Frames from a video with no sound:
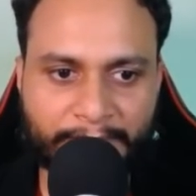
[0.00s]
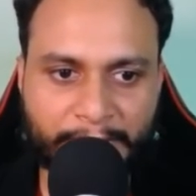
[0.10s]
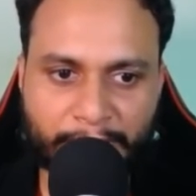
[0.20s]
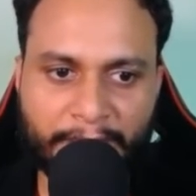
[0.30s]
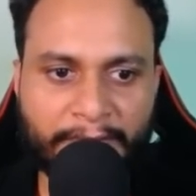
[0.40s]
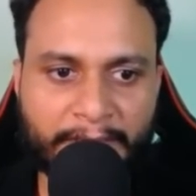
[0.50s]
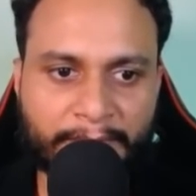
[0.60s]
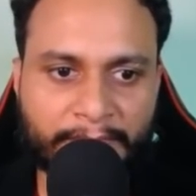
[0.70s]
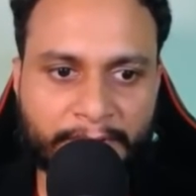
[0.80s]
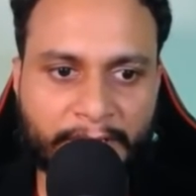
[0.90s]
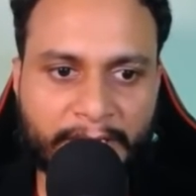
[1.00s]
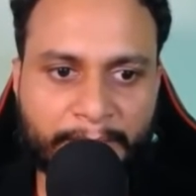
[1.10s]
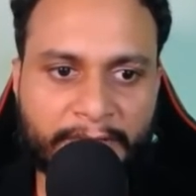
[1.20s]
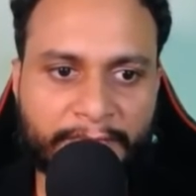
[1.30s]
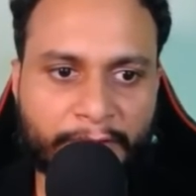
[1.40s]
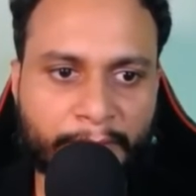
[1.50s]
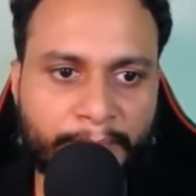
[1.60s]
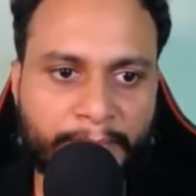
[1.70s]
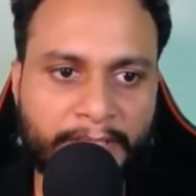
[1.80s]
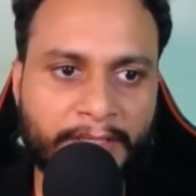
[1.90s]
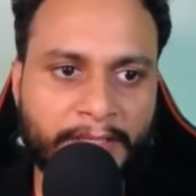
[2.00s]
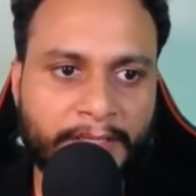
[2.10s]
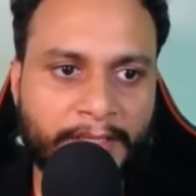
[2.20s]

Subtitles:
So if I'm coming from B,